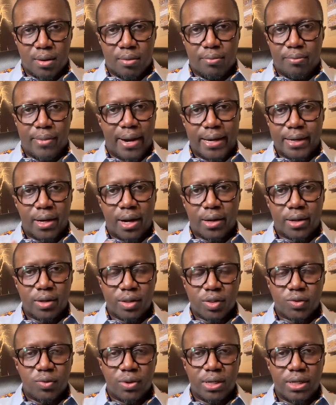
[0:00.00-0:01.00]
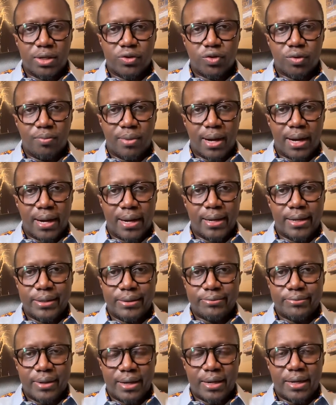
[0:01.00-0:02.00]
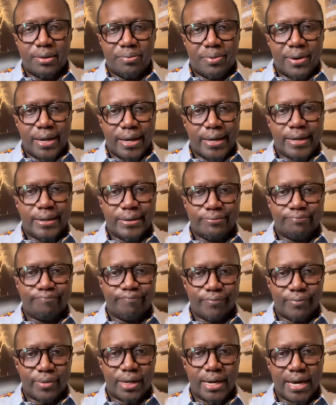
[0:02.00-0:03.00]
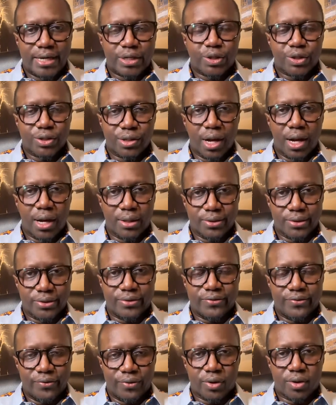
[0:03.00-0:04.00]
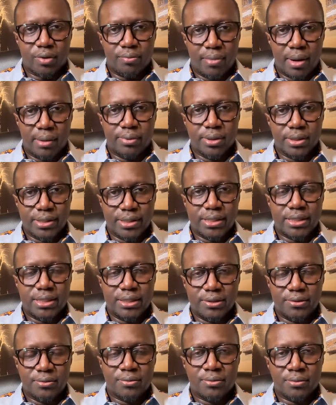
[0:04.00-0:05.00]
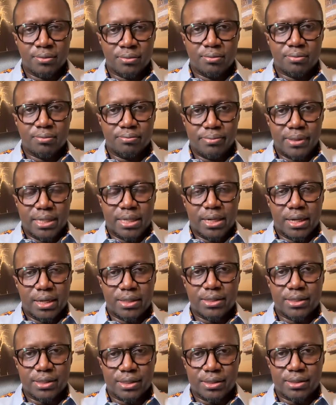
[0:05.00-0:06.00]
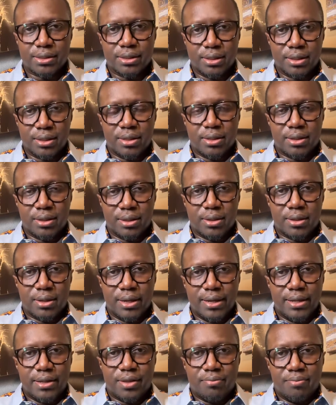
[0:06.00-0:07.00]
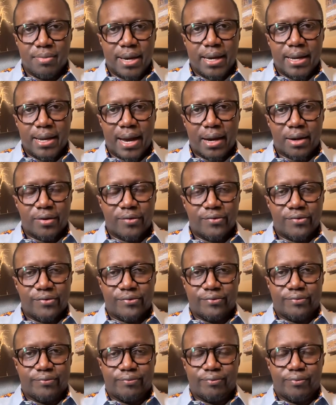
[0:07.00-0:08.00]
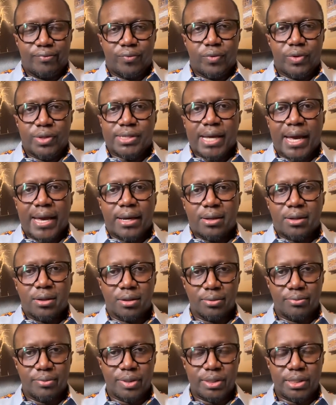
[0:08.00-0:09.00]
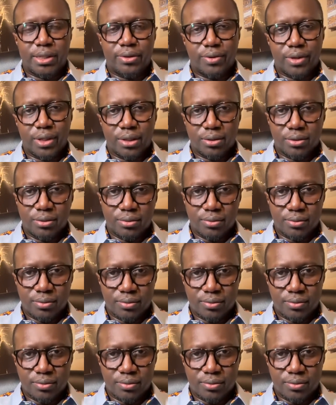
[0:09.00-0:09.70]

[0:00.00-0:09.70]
My daughter is willing to buy and pay an extra $1 for a bubble tea because it's made out of recycled material.